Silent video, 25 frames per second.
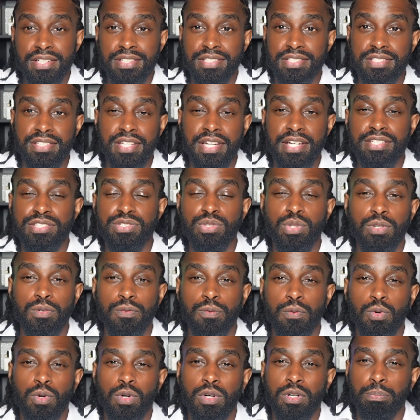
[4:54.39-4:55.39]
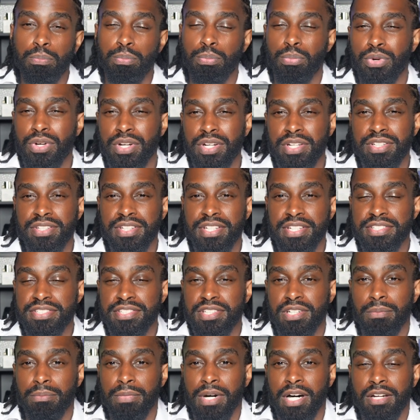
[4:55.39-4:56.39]
it stays on for a pretty
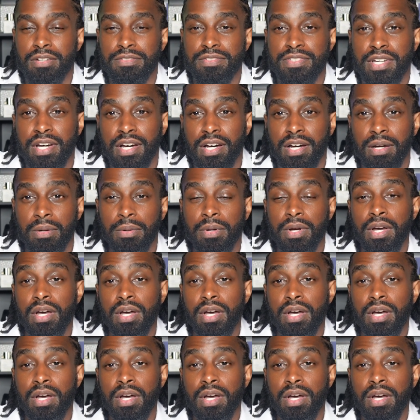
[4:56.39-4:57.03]
decent amount of time.